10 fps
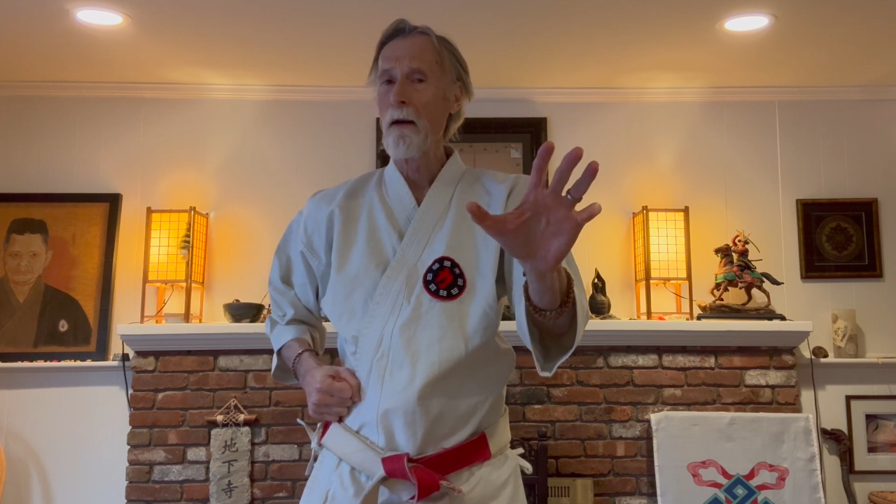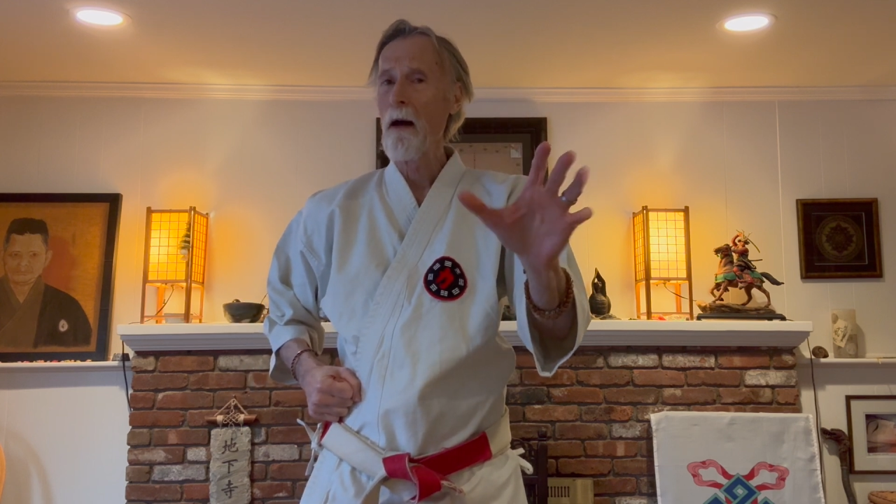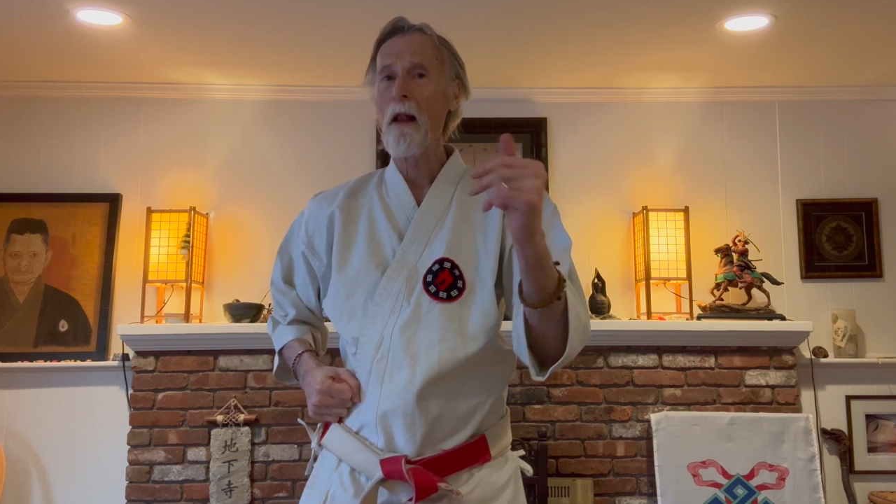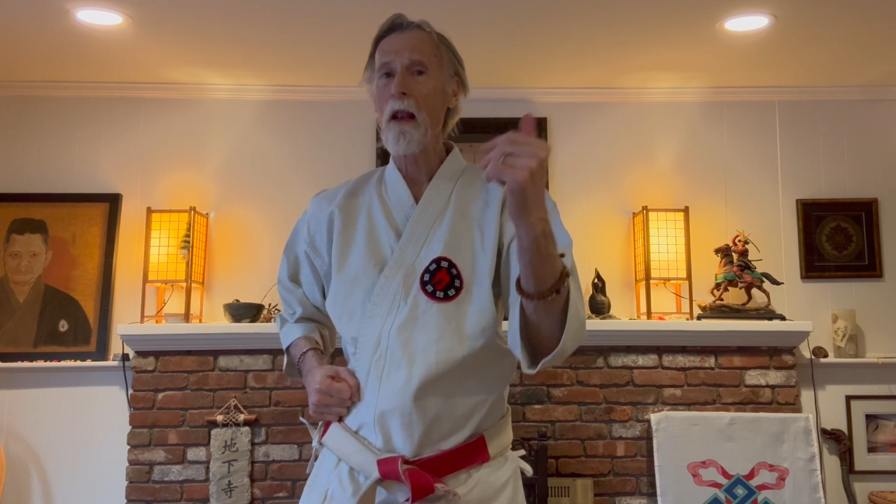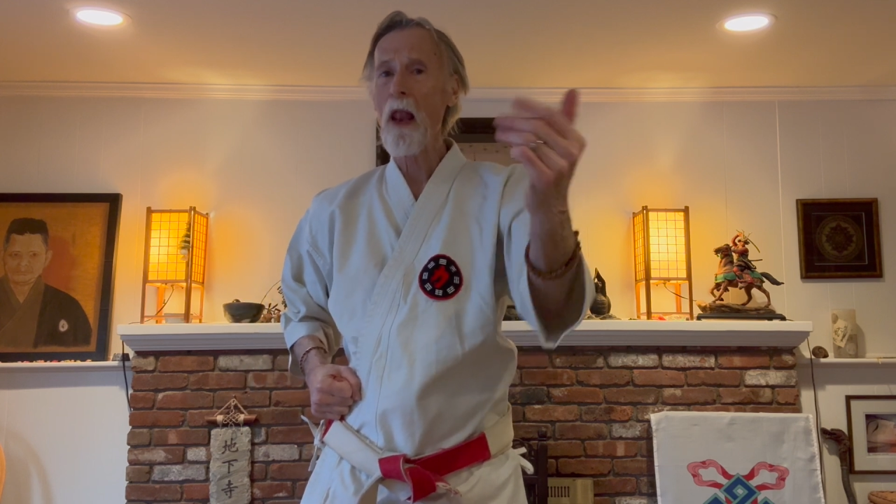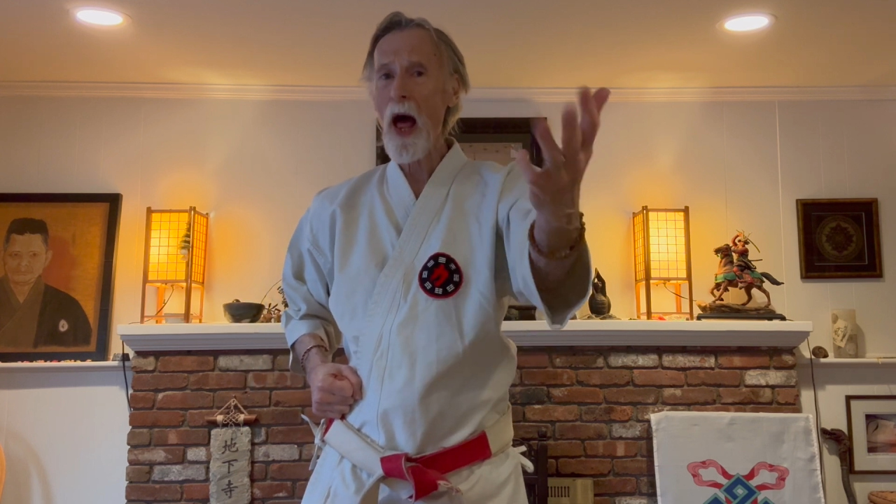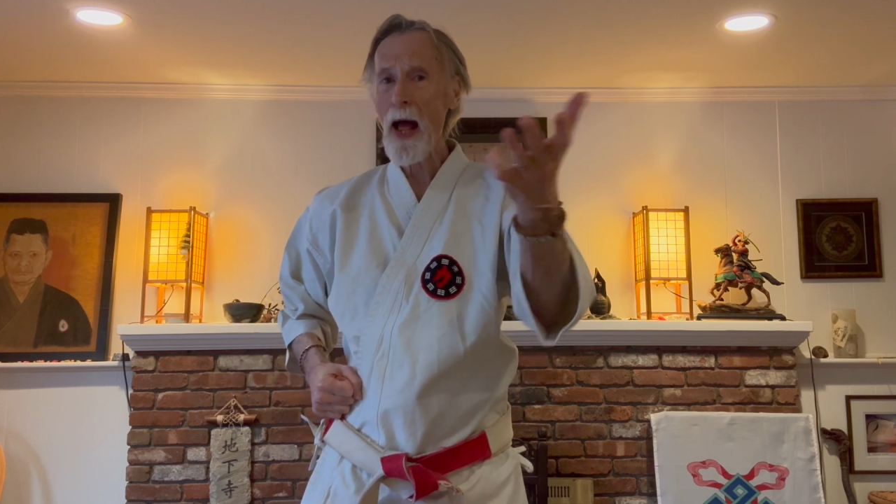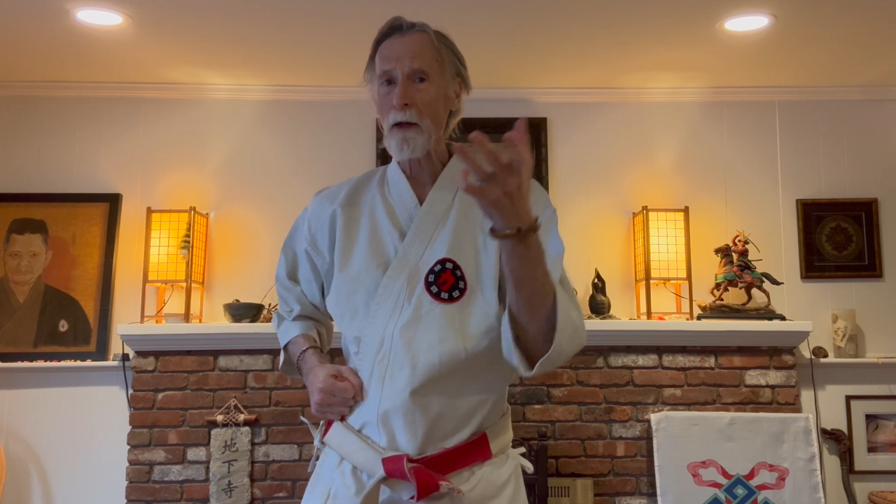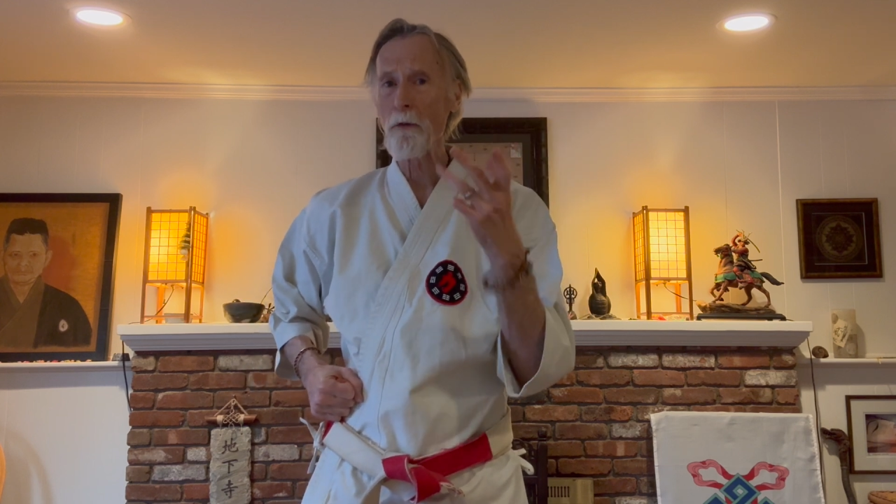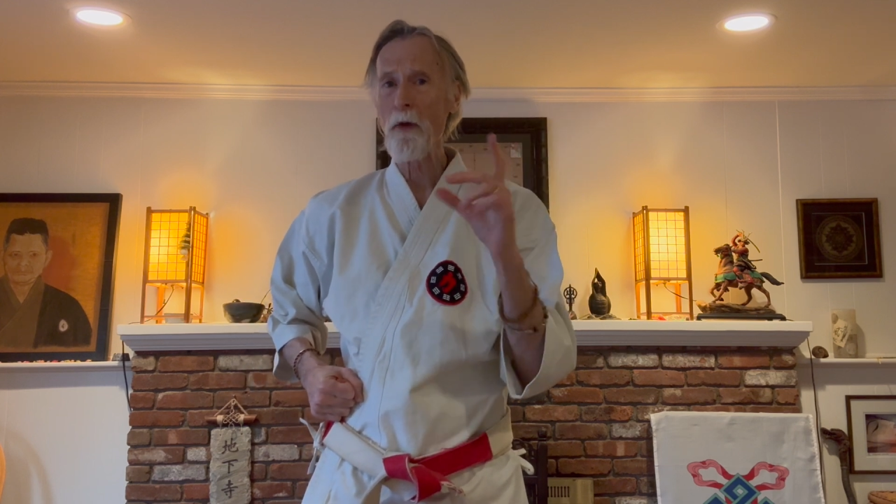a
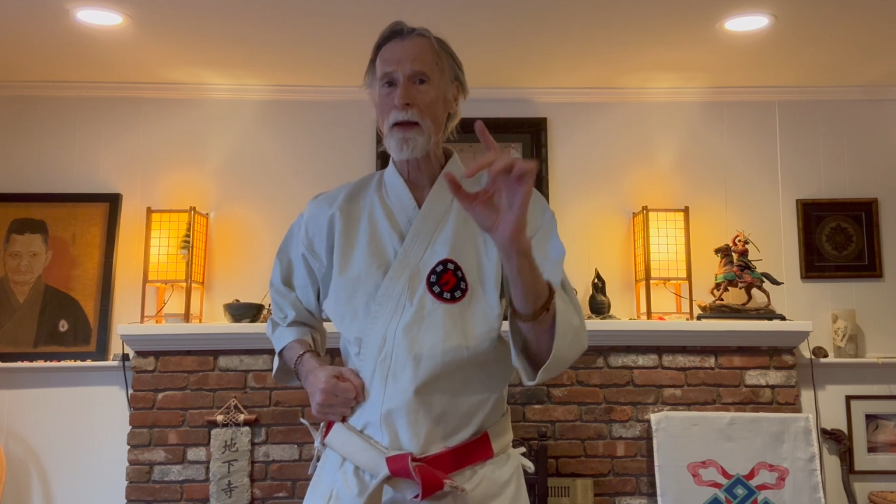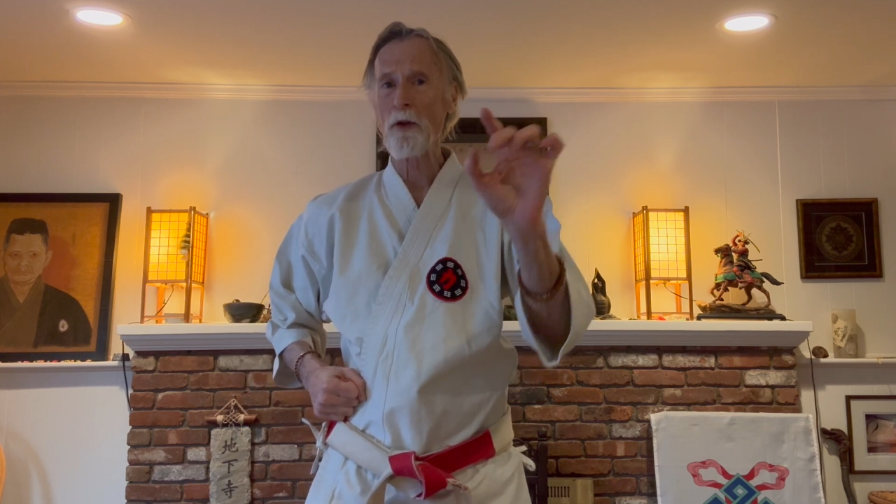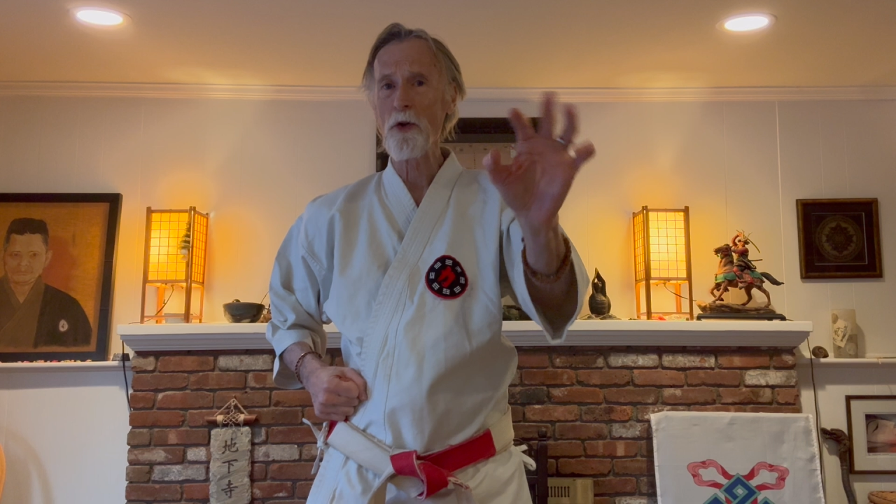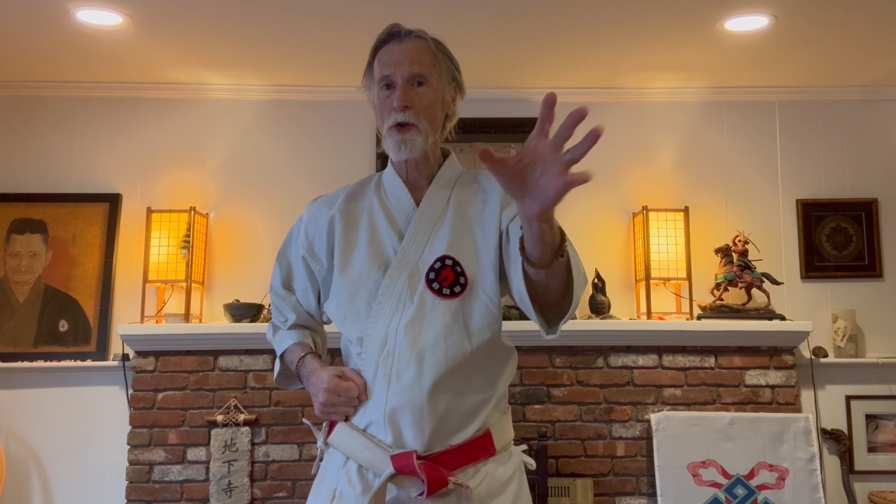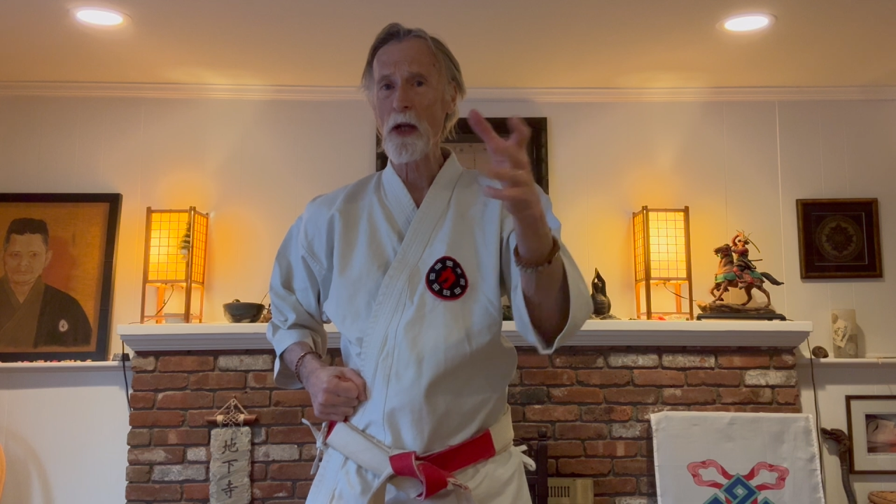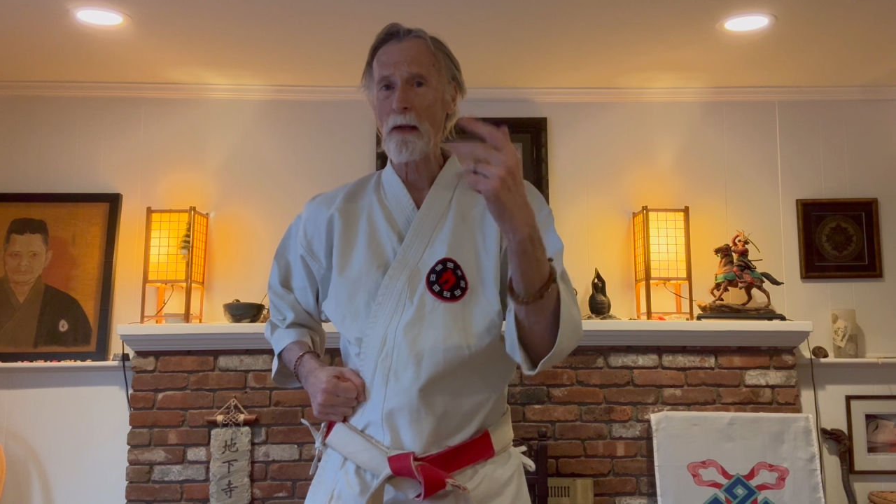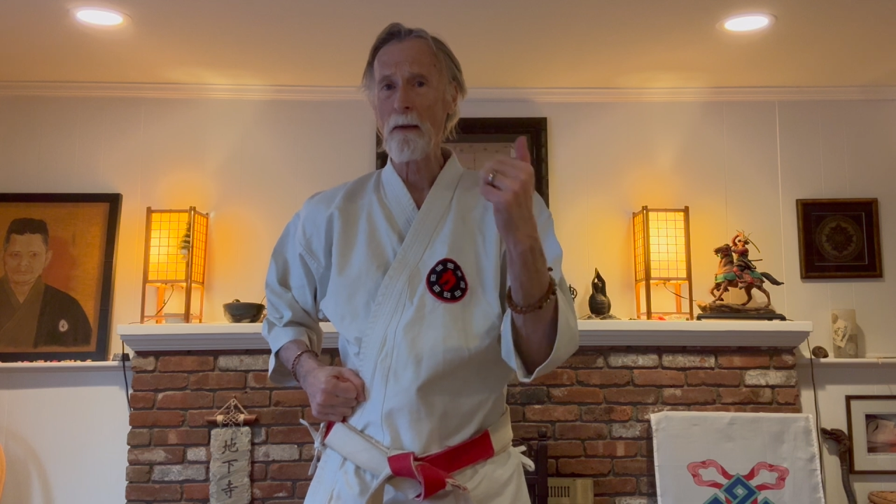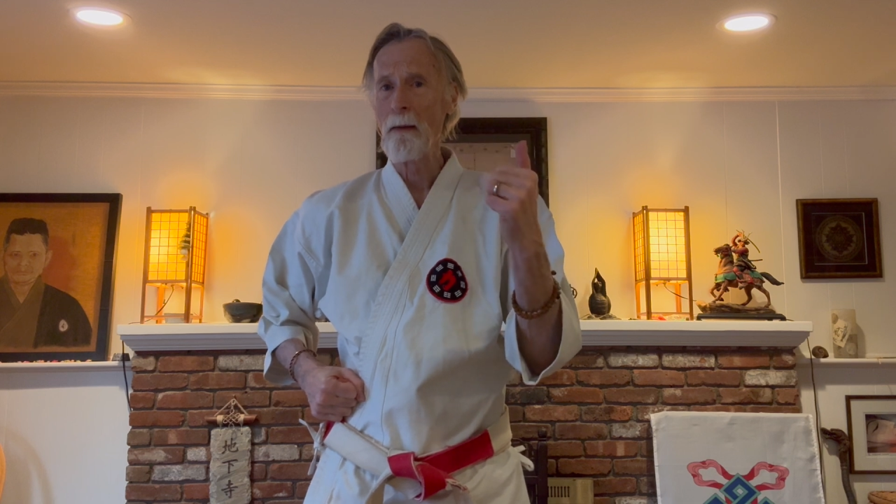lot of energy.